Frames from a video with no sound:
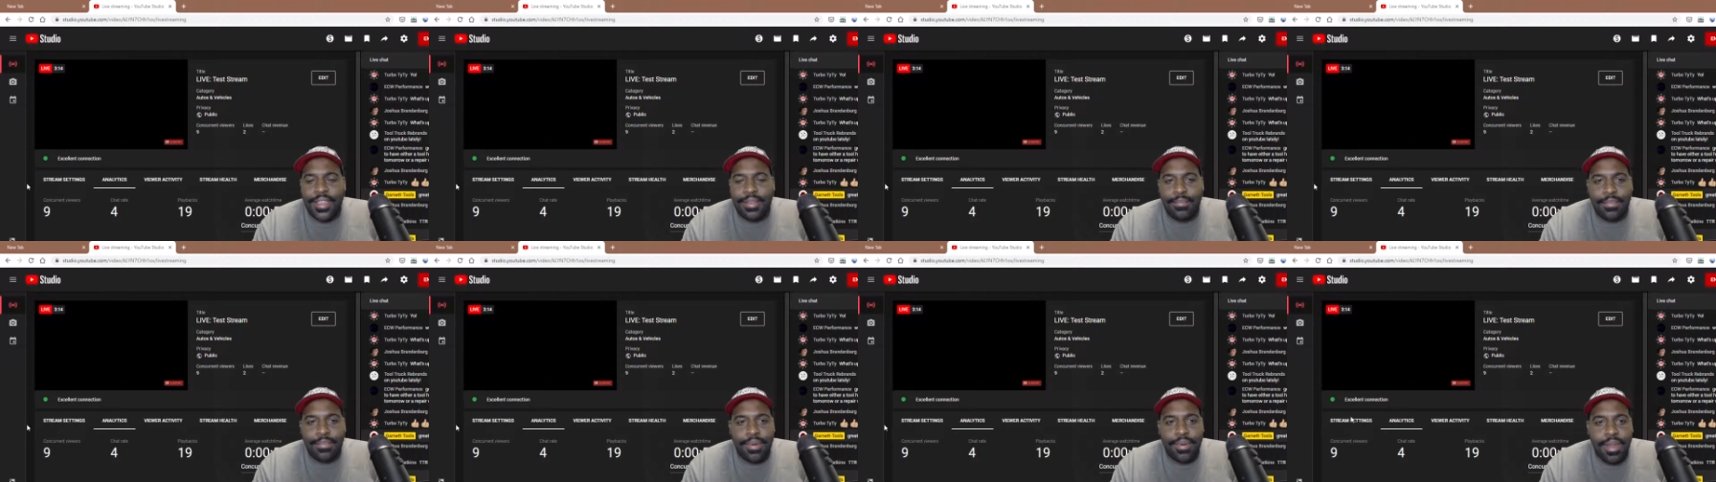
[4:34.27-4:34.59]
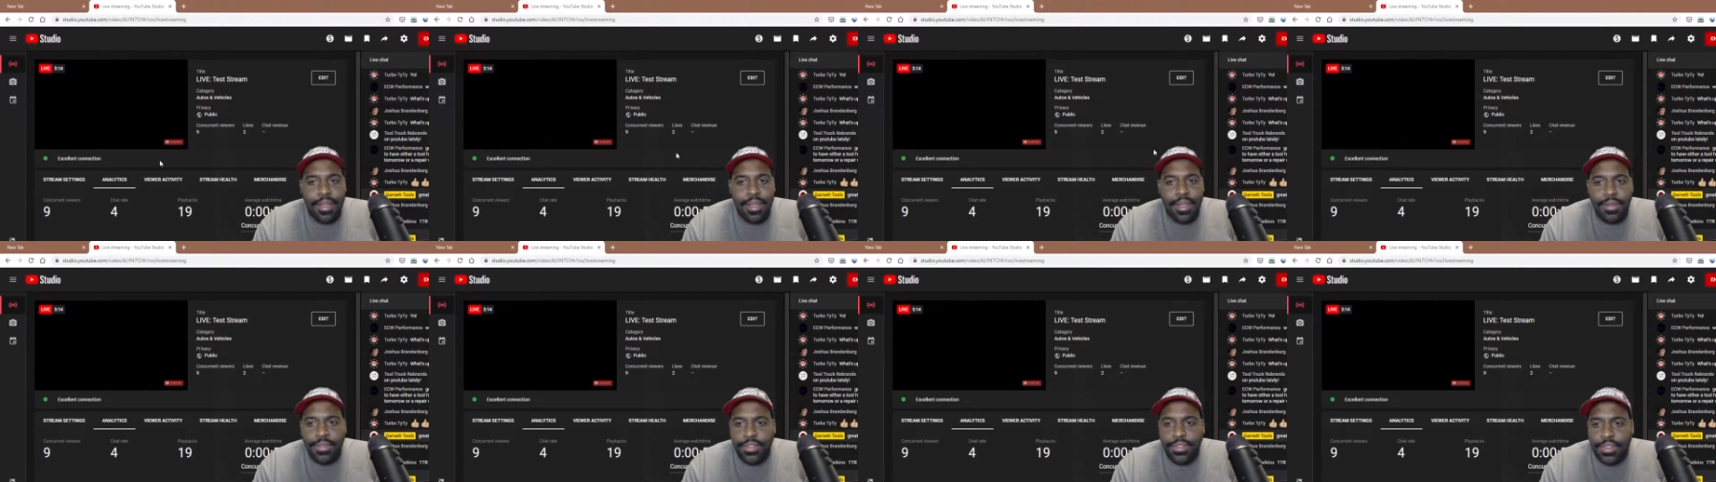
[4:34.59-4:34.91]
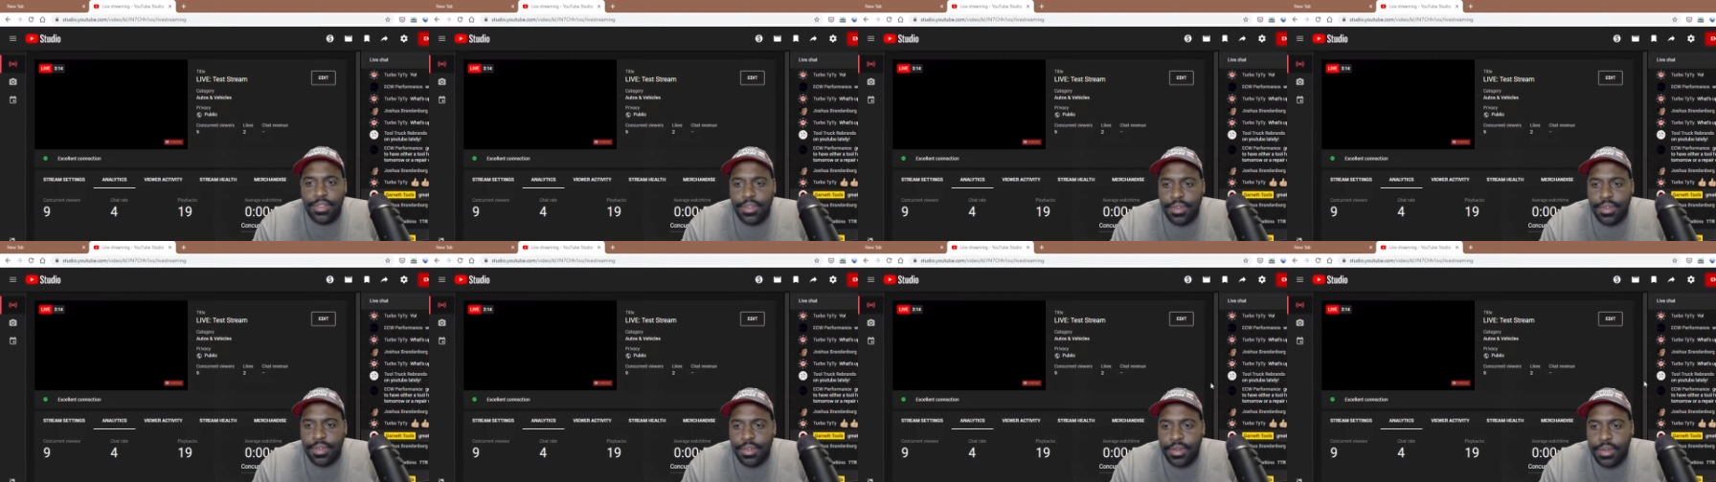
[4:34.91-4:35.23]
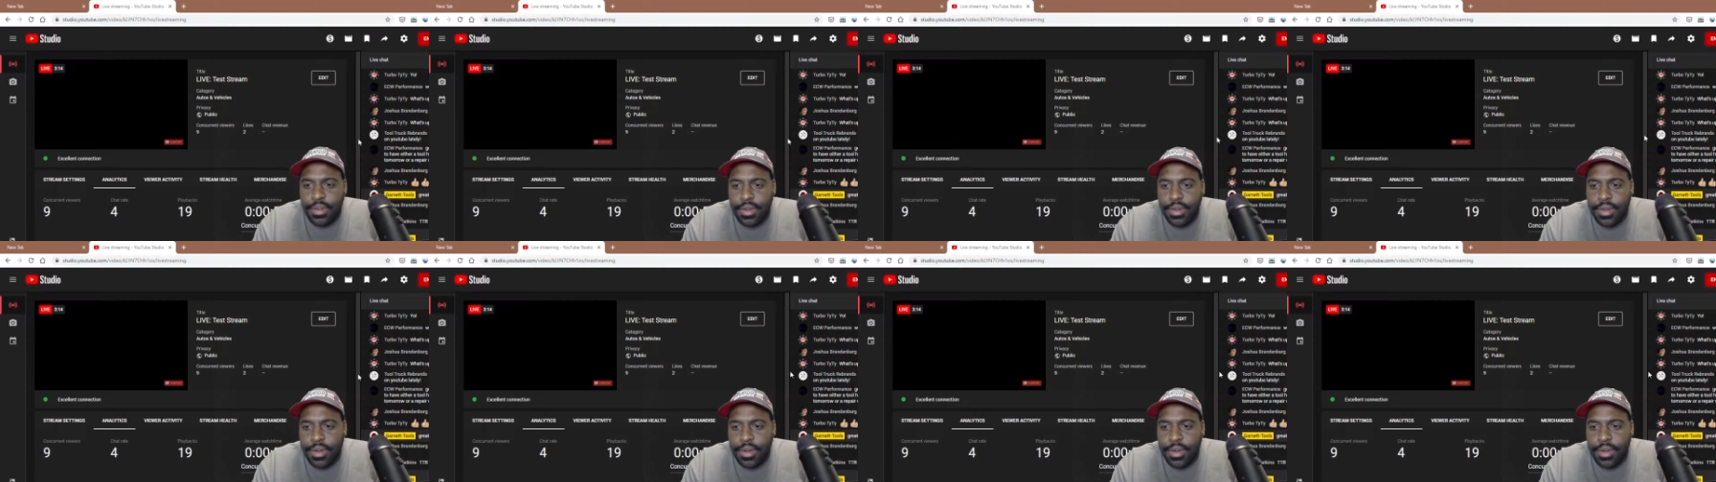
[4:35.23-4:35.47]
browser.